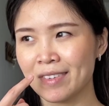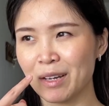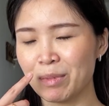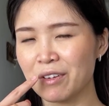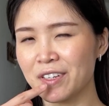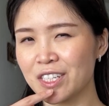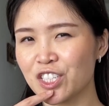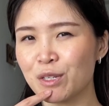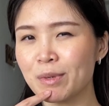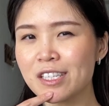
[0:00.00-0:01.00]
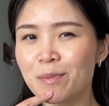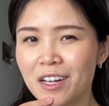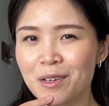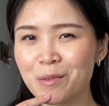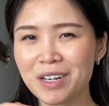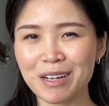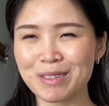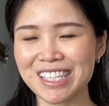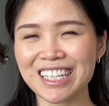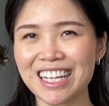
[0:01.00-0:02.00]
a bit of a sheepy smell when I
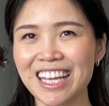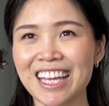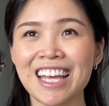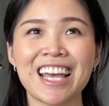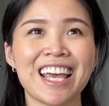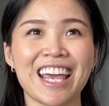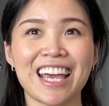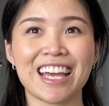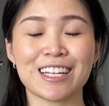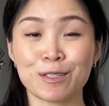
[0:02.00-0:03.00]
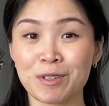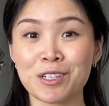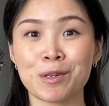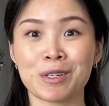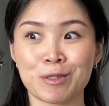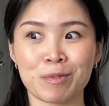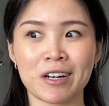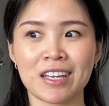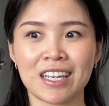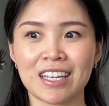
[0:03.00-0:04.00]
was knitting it. And especially when I was
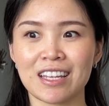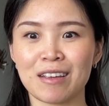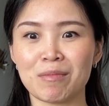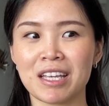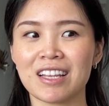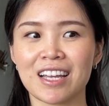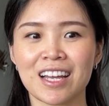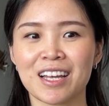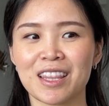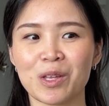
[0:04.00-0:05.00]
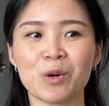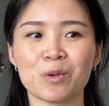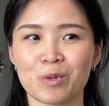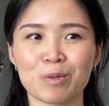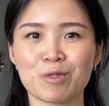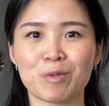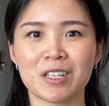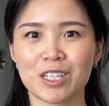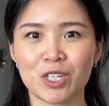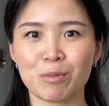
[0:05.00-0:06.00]
blocking it, it made like the whole room smell
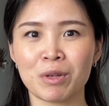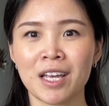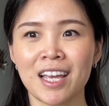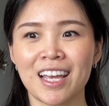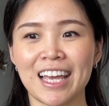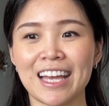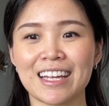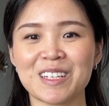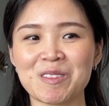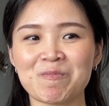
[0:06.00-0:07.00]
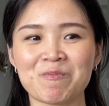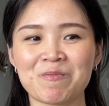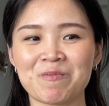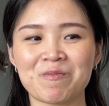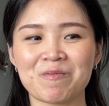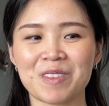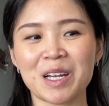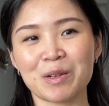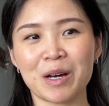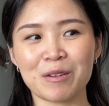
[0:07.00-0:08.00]
like sheep. And I
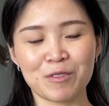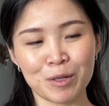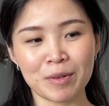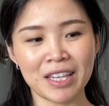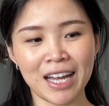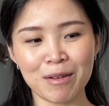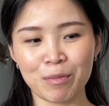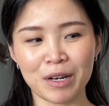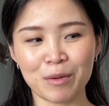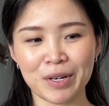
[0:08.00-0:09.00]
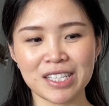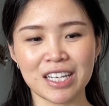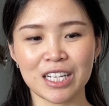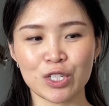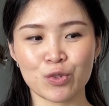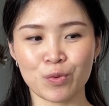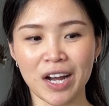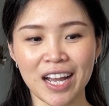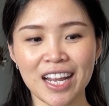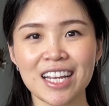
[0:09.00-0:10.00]
don't know how I feel about that, but once it
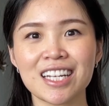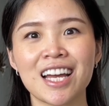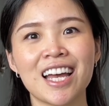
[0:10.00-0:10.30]
dried,